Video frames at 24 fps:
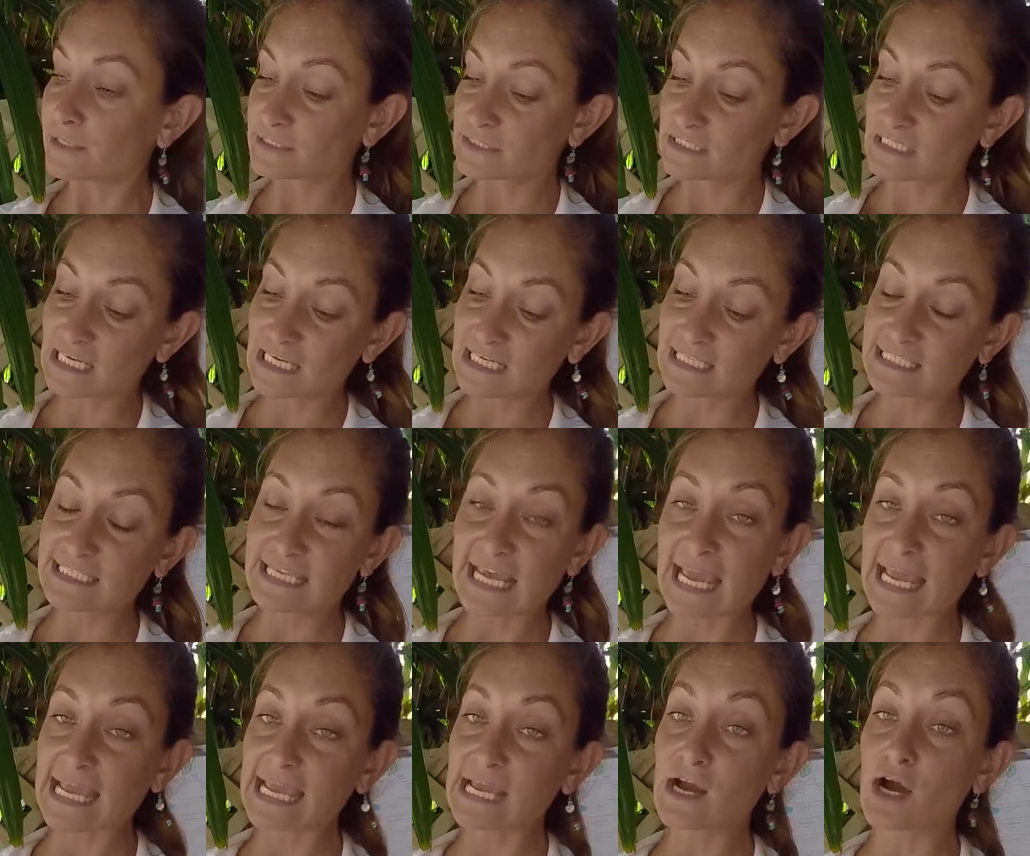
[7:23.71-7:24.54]

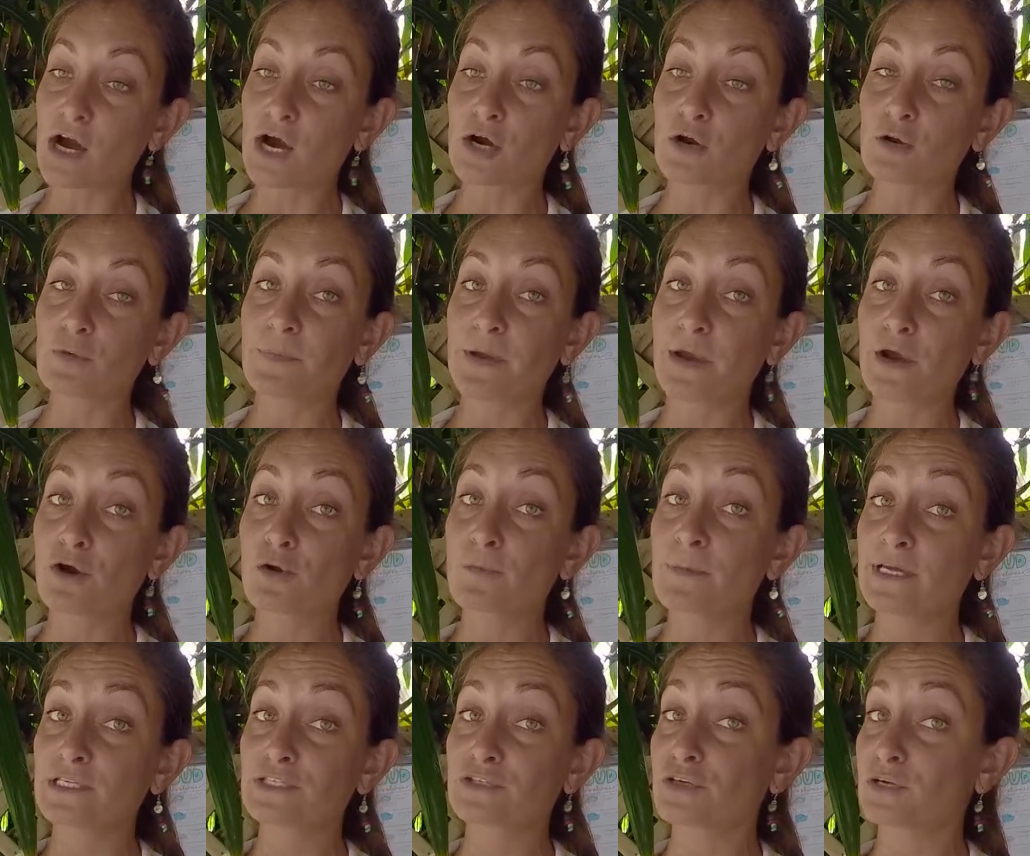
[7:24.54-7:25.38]
Today our
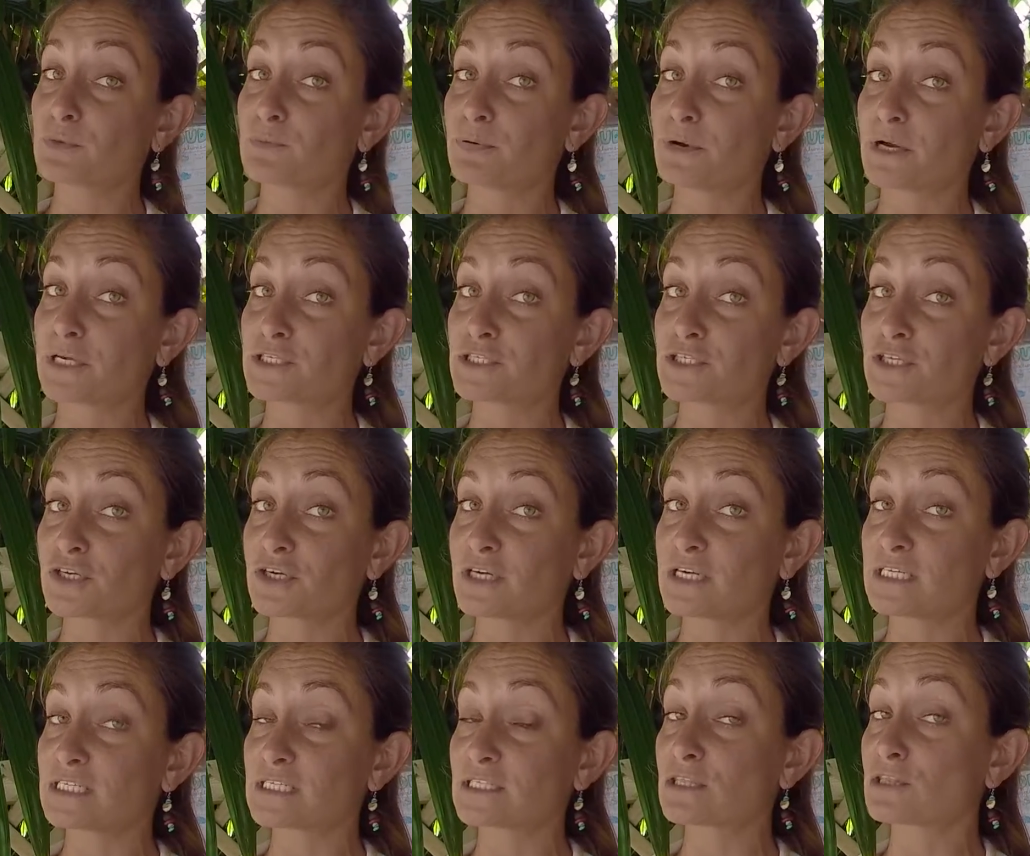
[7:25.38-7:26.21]
barometric pressure is